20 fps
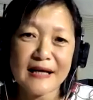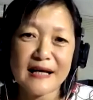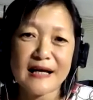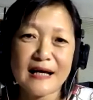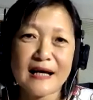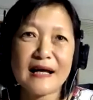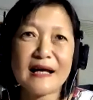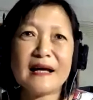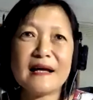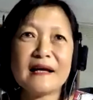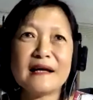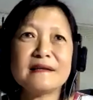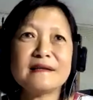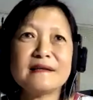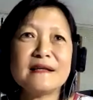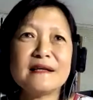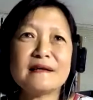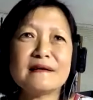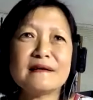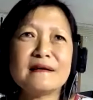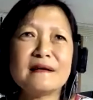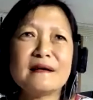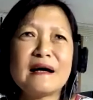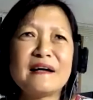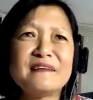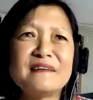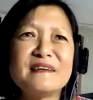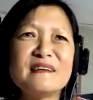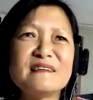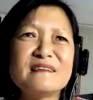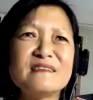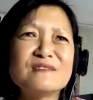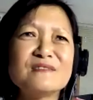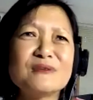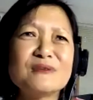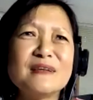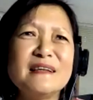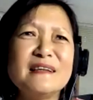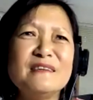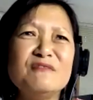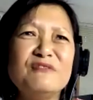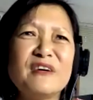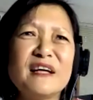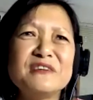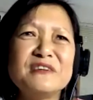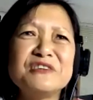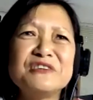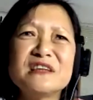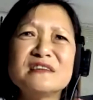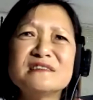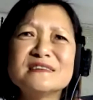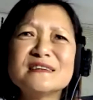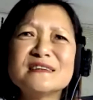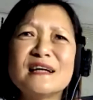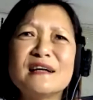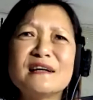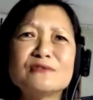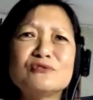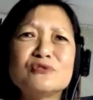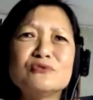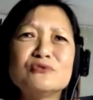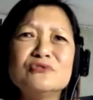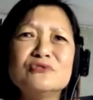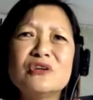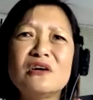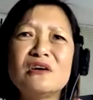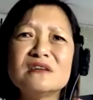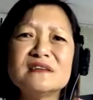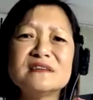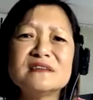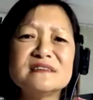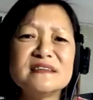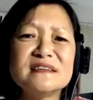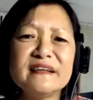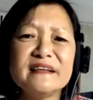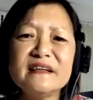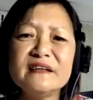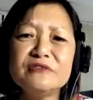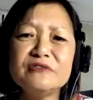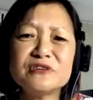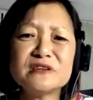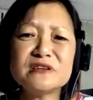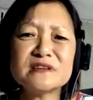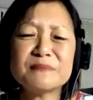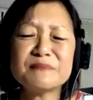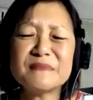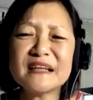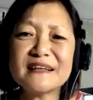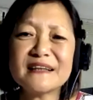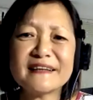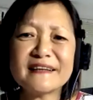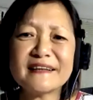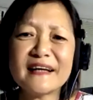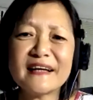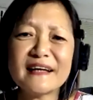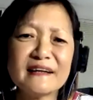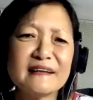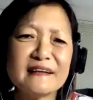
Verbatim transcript: and uh, I think inventions are two dollars each, something like that.